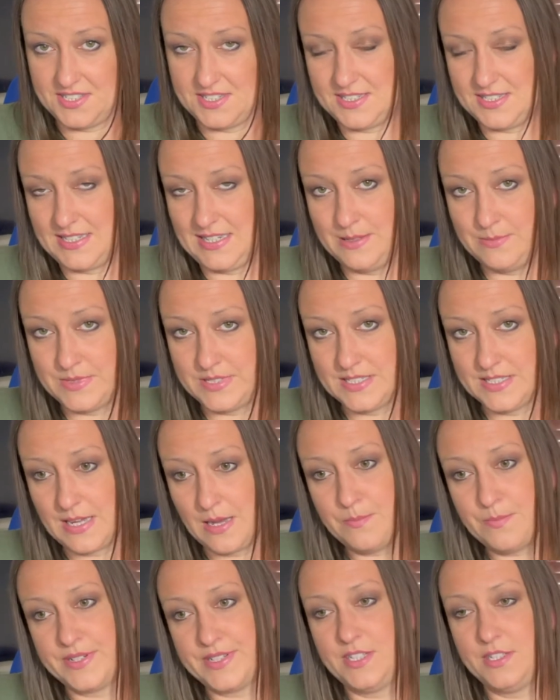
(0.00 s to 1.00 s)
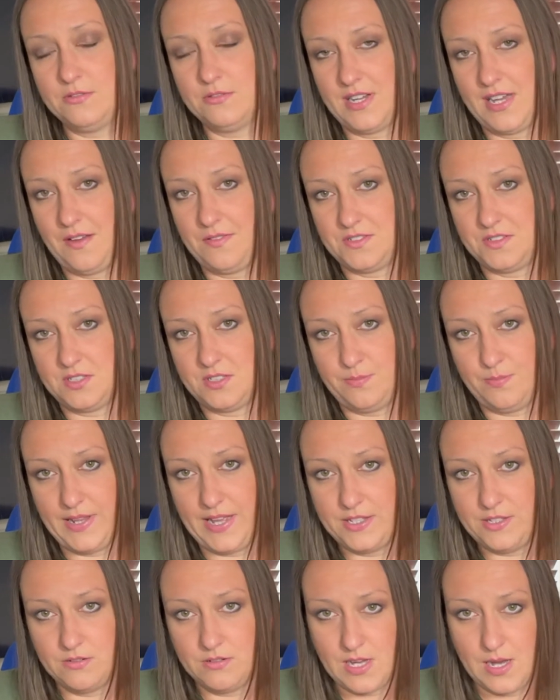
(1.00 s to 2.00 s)
as a limited company, you have to supply
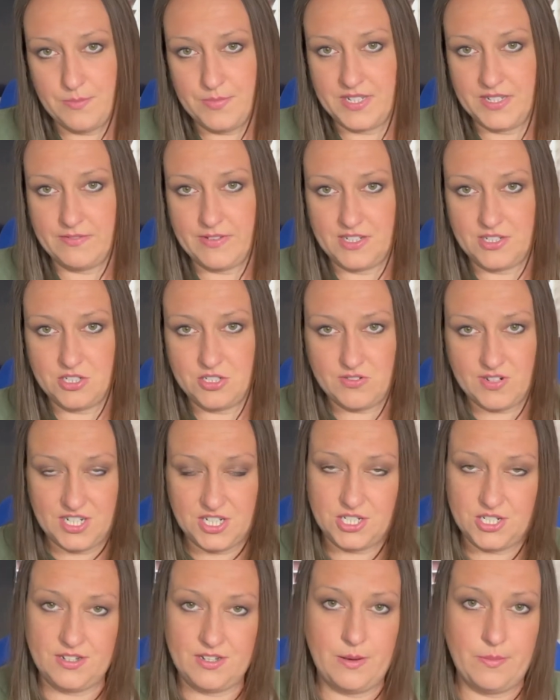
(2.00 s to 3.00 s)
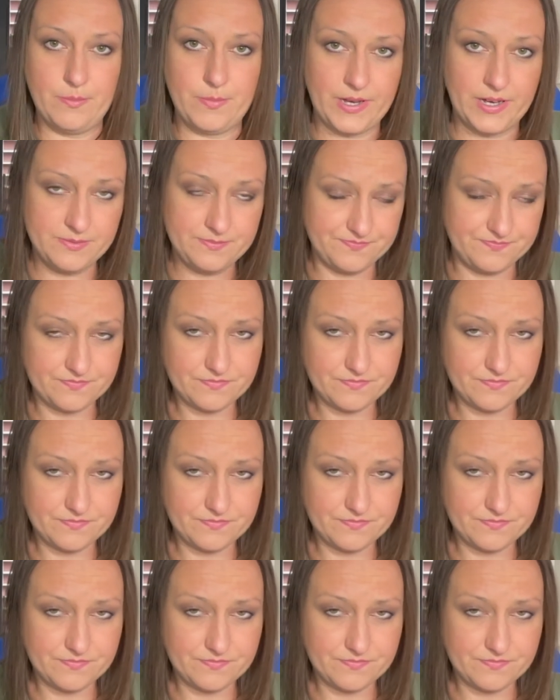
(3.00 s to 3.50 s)
your company registration number,